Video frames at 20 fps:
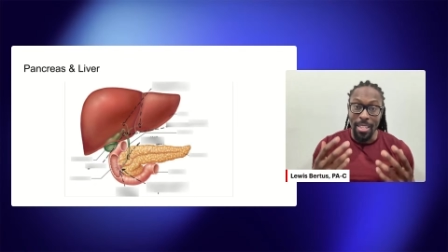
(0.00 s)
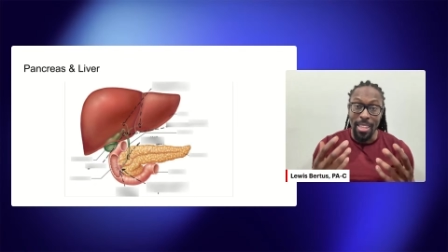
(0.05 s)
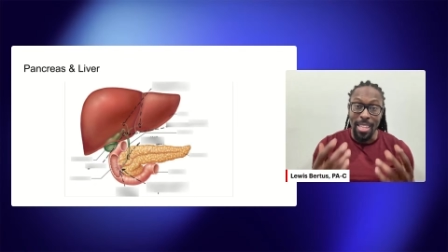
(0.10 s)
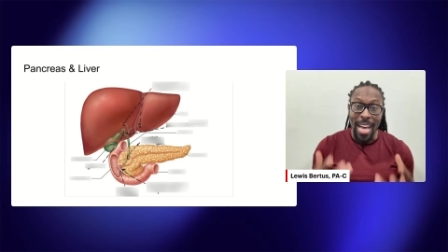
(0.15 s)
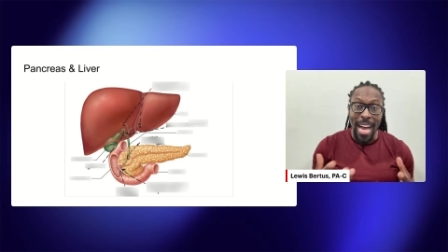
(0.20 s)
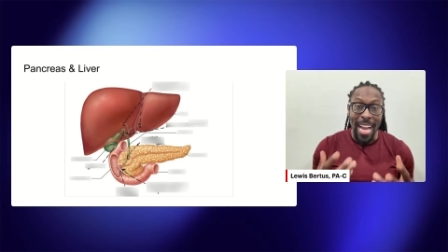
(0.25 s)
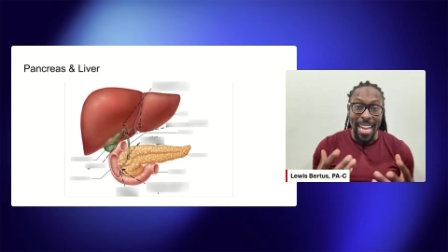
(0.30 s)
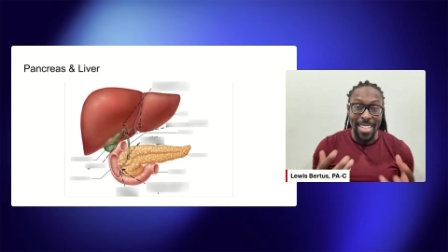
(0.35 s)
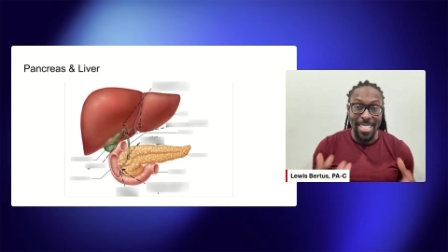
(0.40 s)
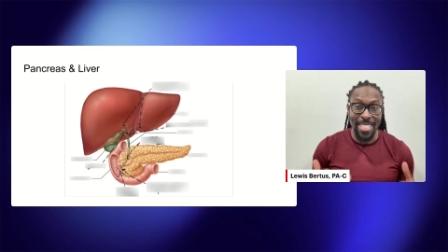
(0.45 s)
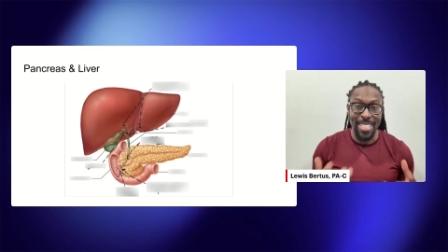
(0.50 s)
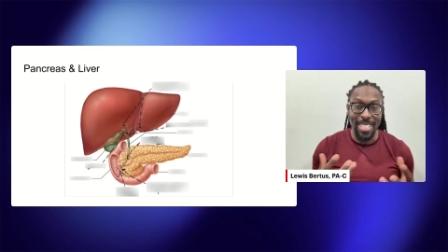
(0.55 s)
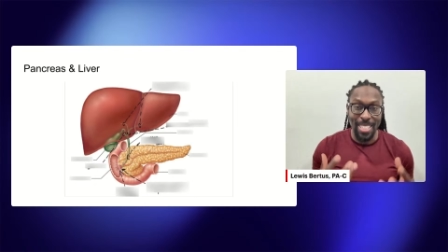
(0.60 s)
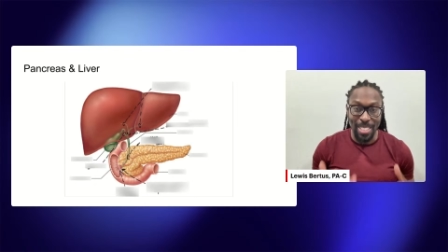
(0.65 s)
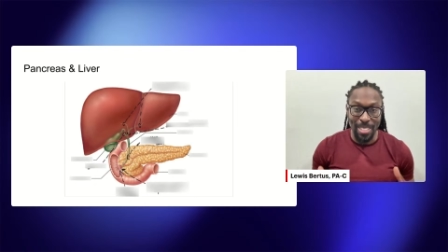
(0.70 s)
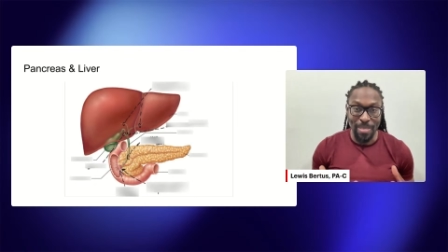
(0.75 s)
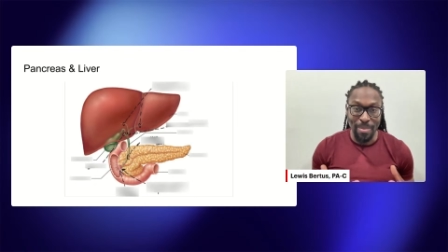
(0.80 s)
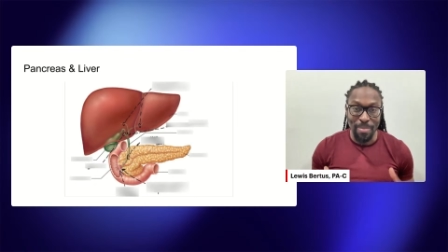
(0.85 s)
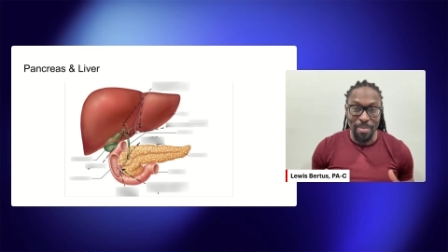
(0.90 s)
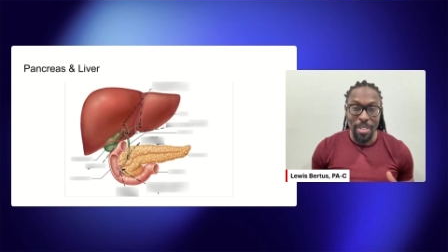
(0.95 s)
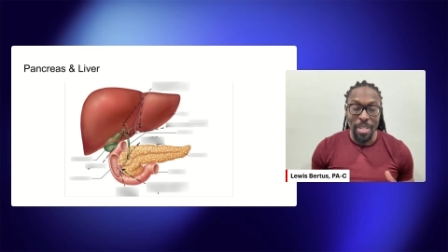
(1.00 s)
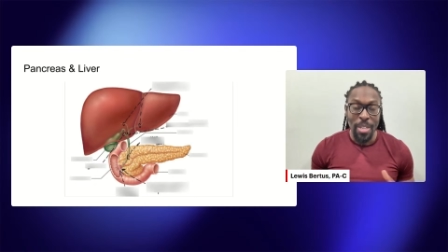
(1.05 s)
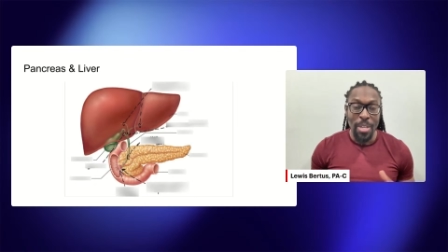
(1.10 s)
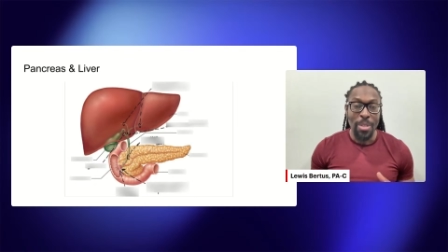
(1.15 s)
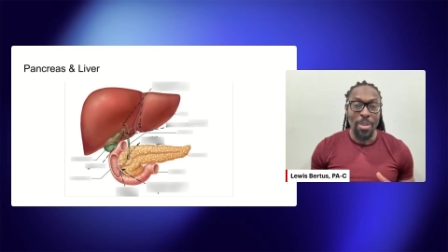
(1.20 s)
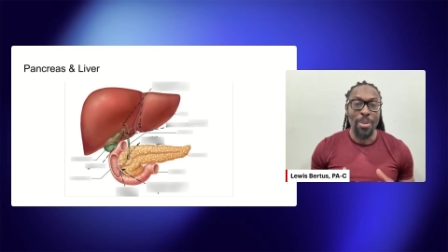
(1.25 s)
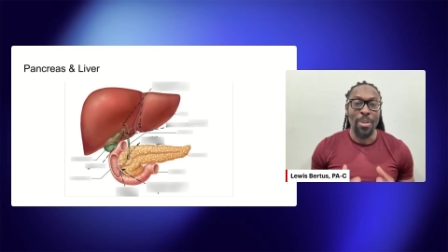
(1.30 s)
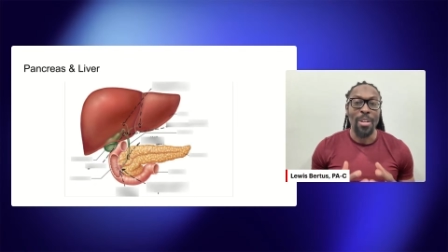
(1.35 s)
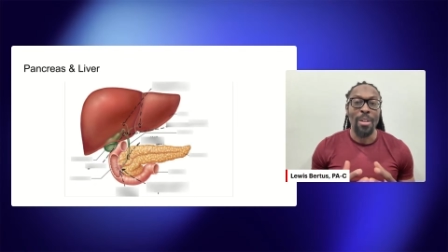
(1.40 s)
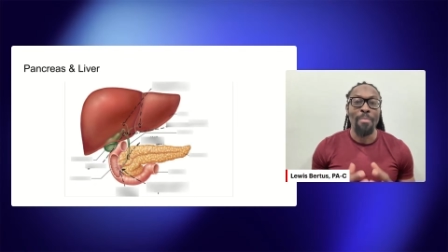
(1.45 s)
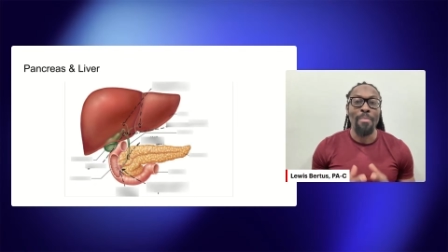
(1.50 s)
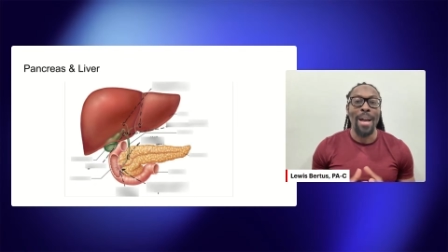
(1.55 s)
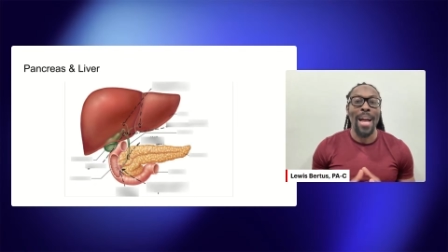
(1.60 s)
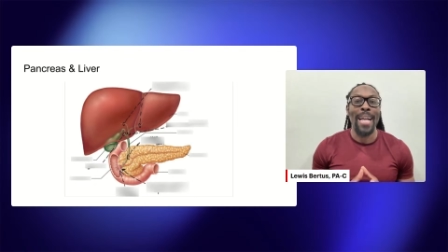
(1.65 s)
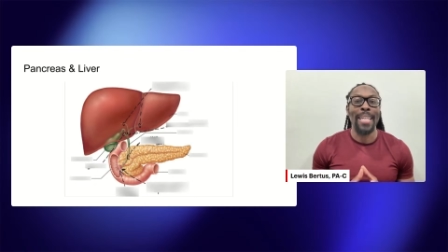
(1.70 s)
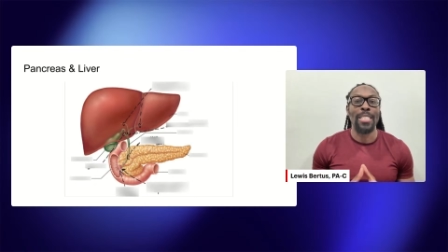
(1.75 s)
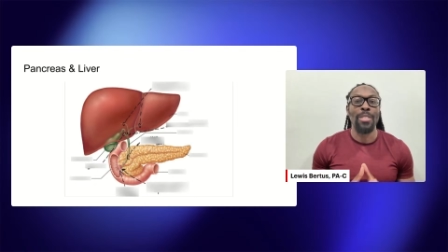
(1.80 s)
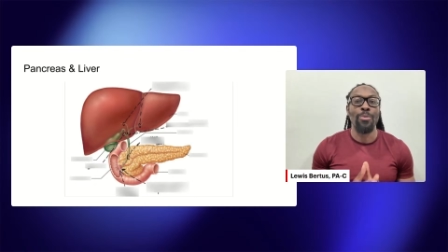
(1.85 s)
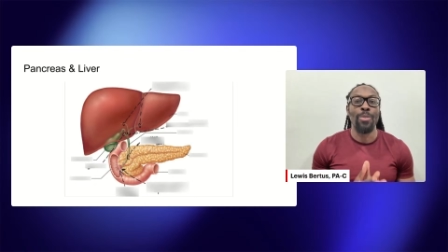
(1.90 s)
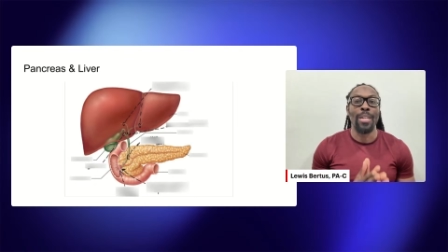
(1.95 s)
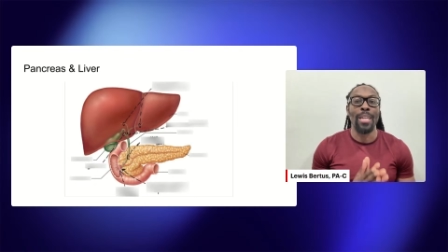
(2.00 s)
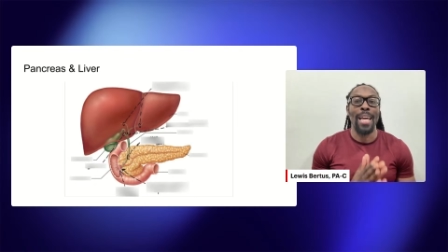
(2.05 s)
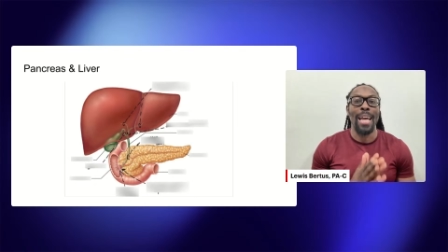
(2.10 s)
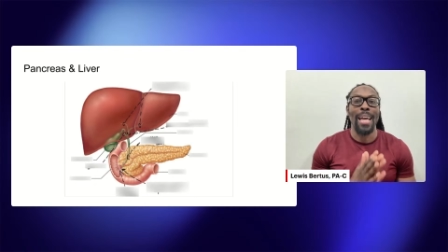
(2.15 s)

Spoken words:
lock system, you can imagine